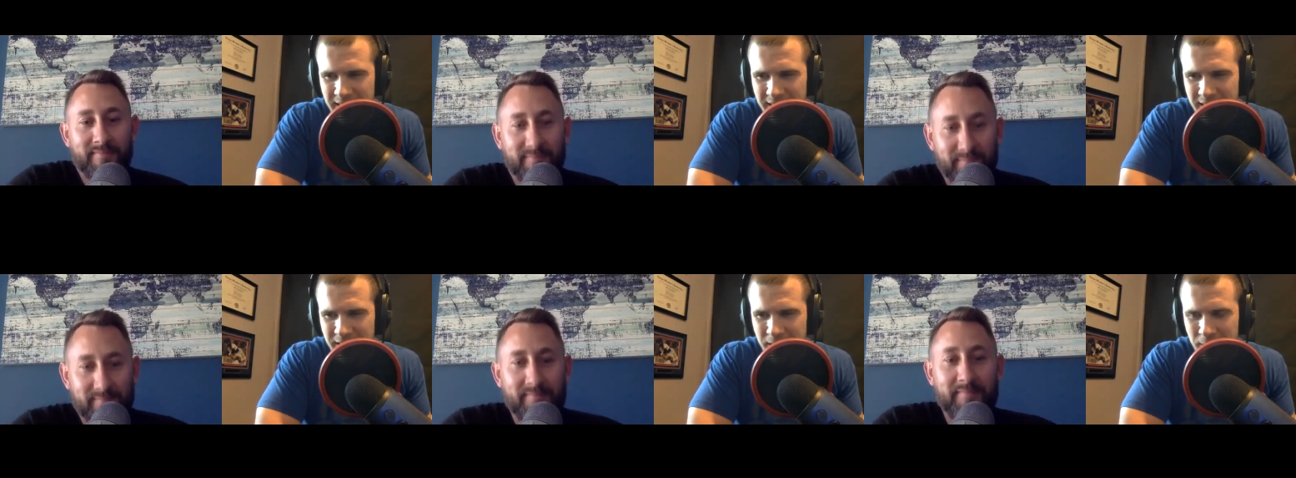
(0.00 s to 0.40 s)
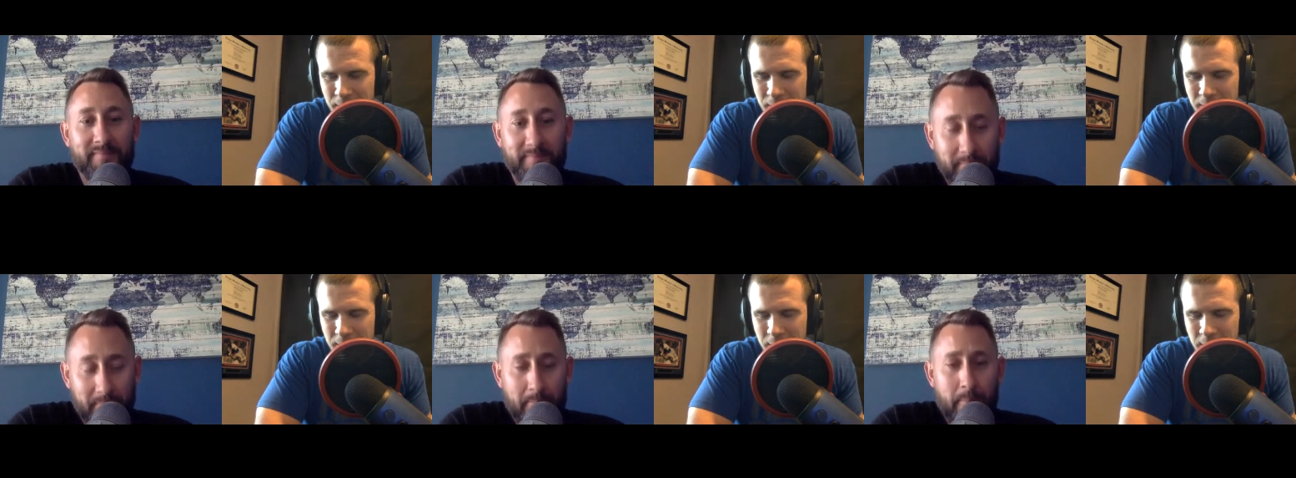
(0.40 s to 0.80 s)
Speaker 1: um,
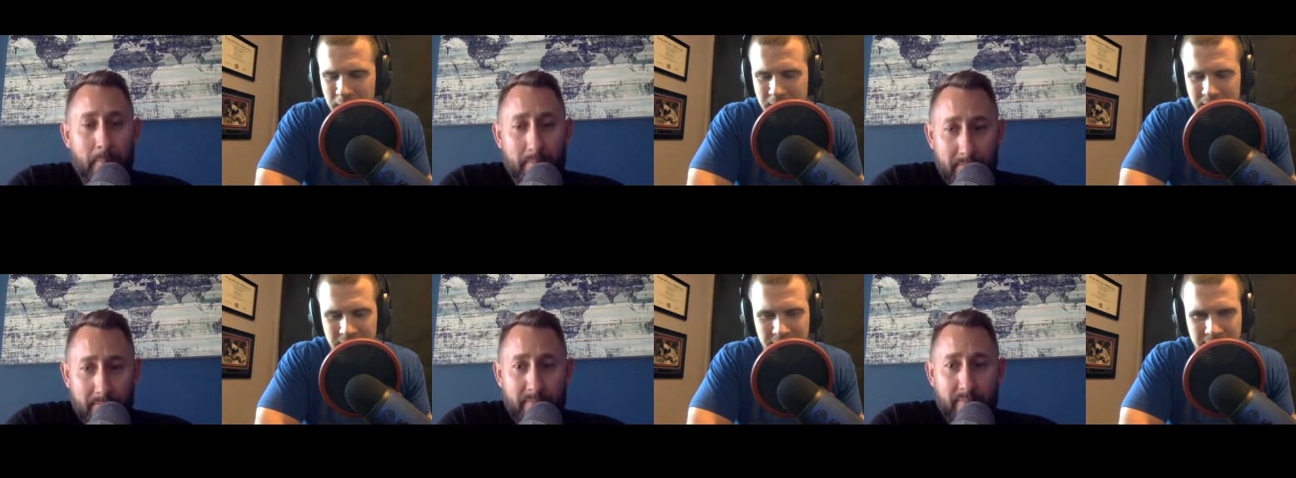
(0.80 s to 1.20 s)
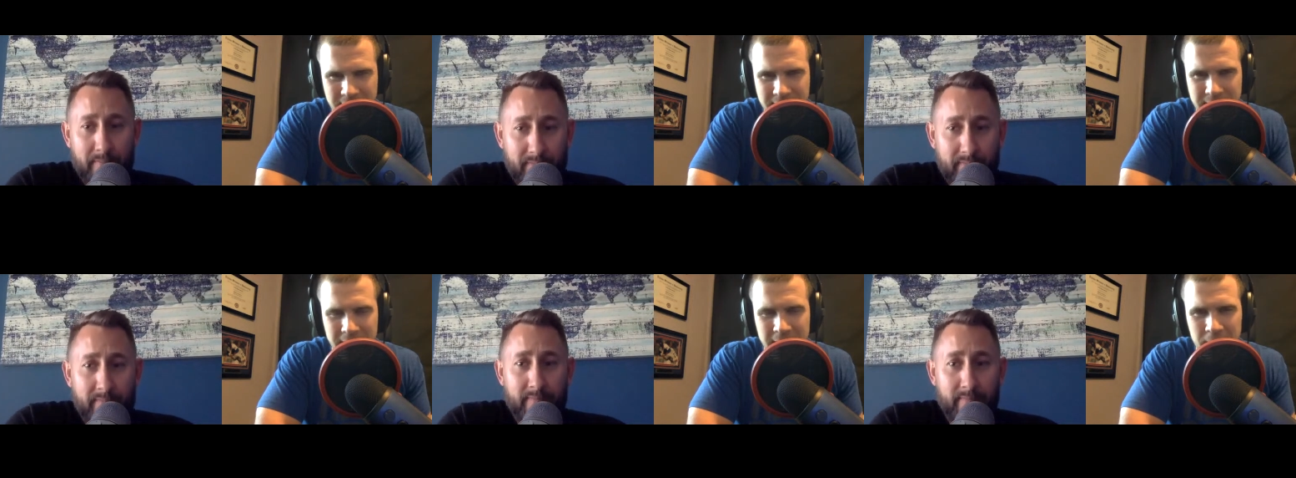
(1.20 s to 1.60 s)
what is it,
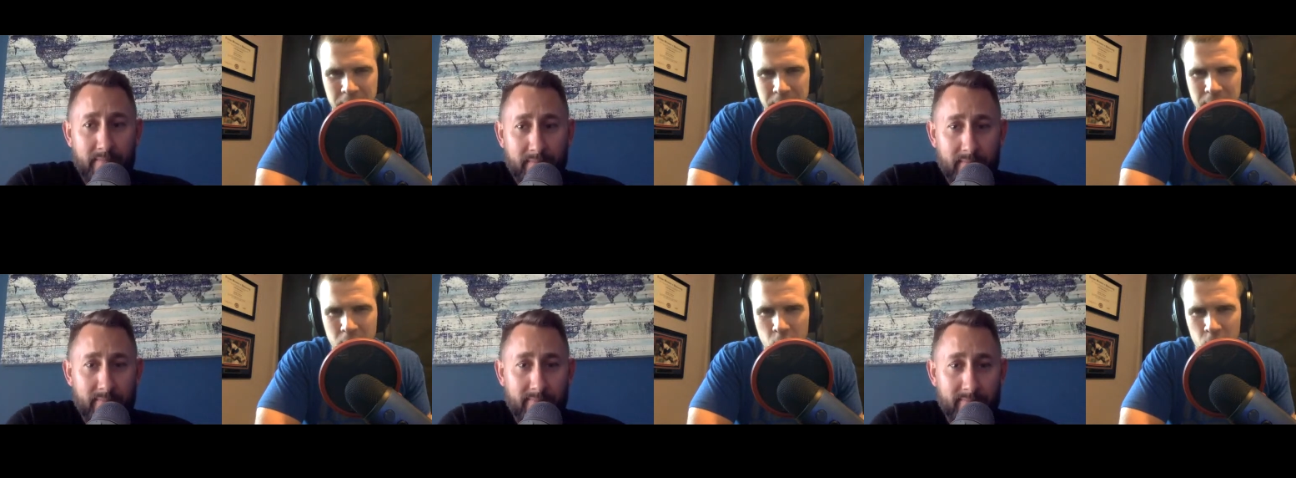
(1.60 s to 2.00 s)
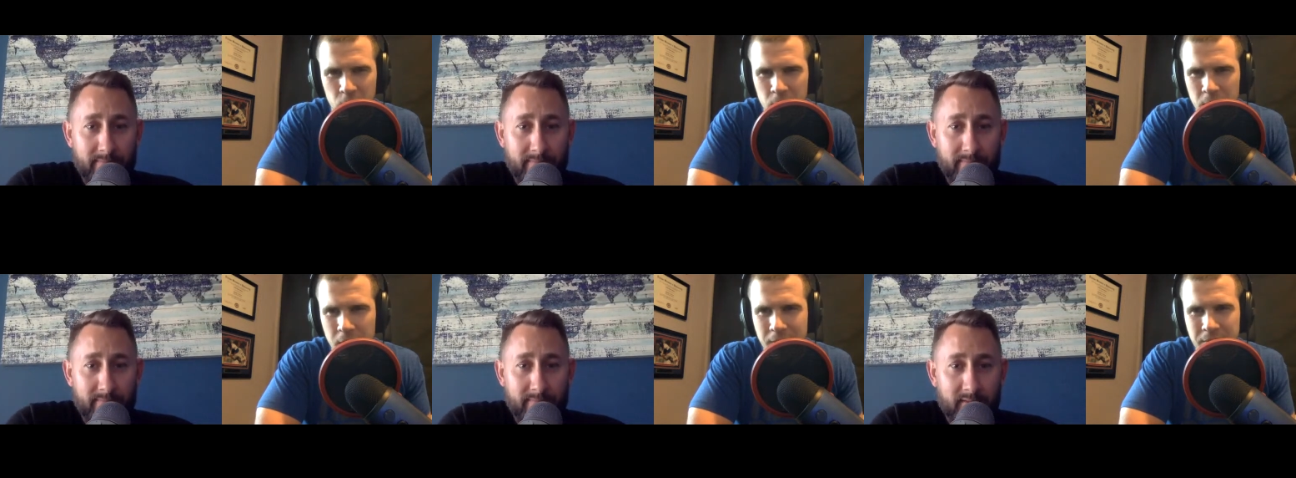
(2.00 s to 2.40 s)
executive
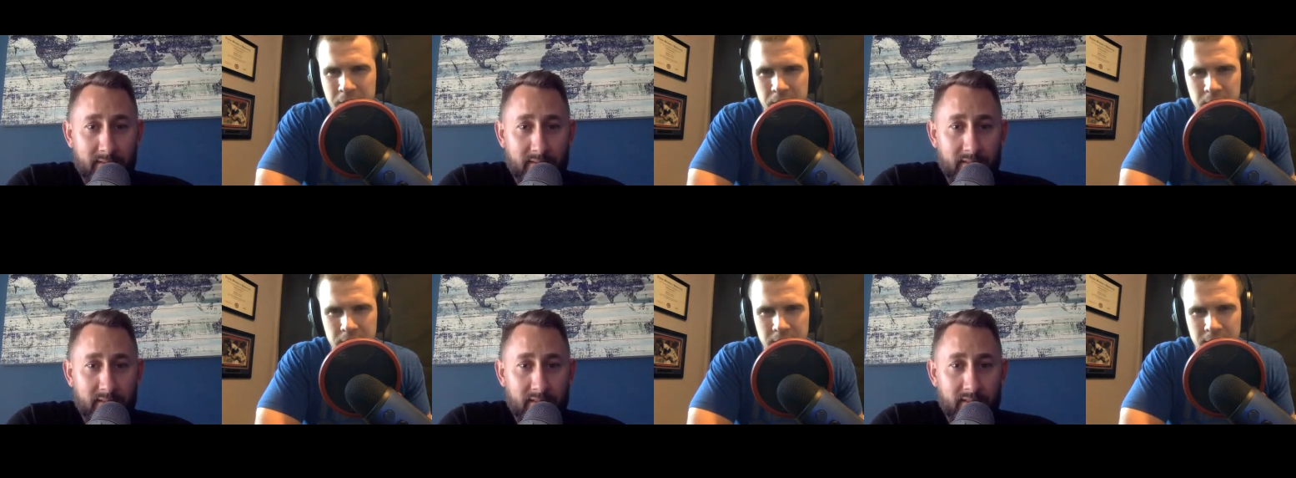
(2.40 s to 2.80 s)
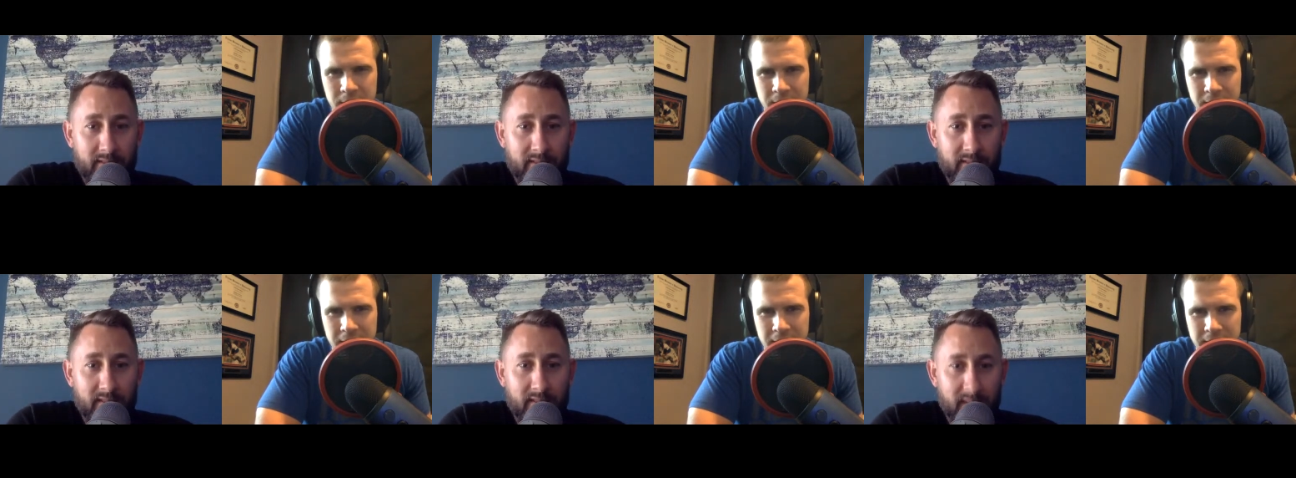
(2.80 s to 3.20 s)
heart
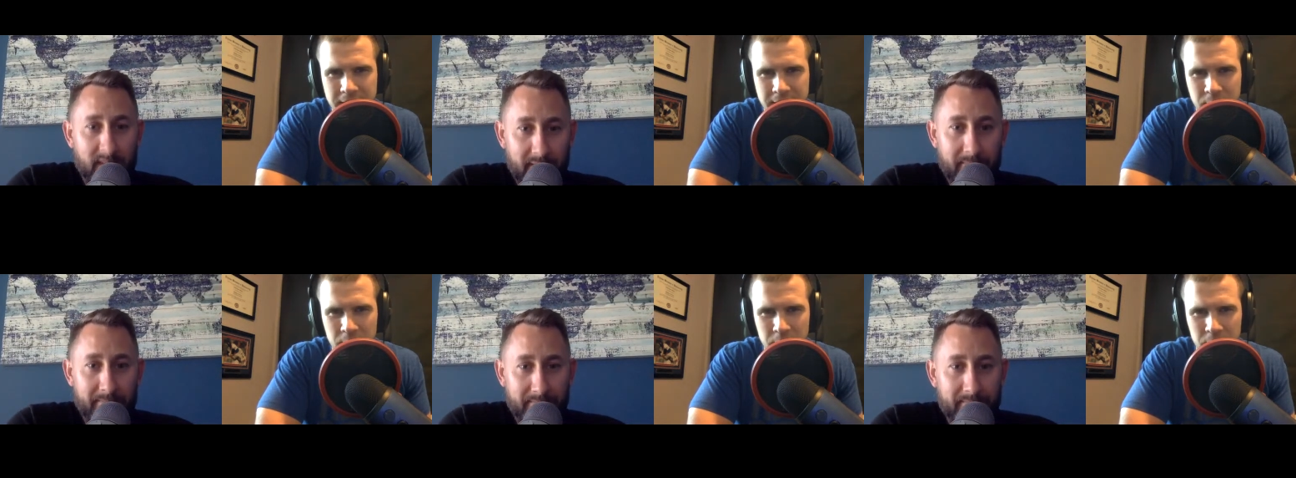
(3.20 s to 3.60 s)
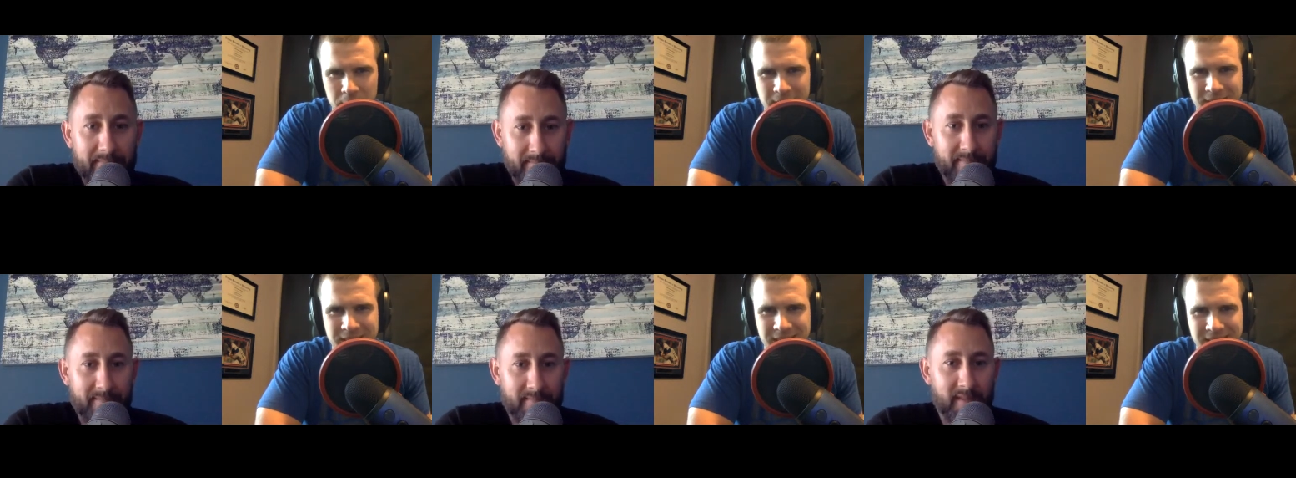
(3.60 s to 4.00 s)
officer, I think yep. is what it
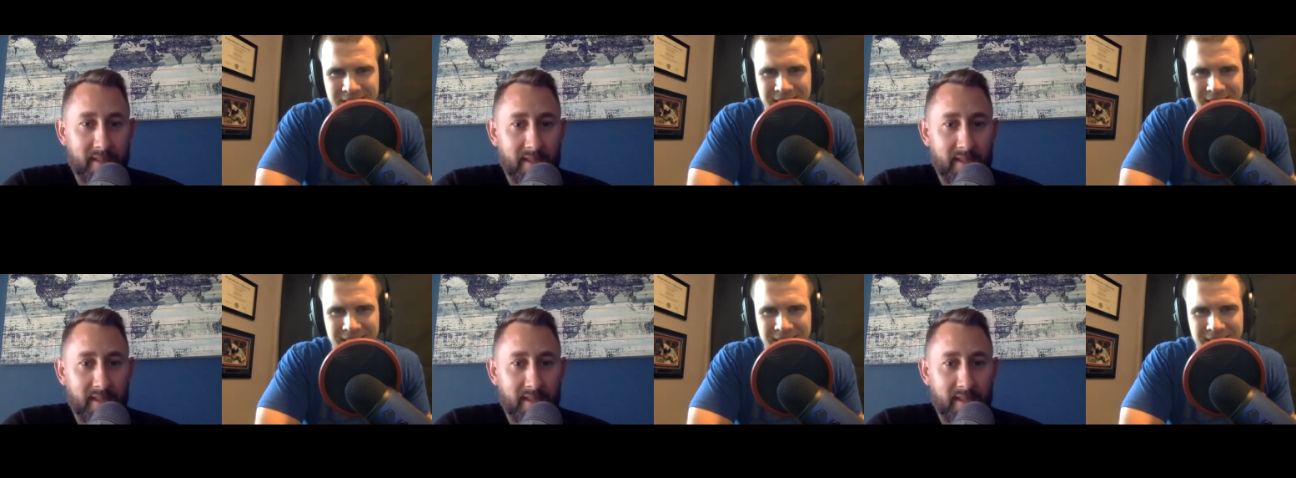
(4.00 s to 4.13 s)
was.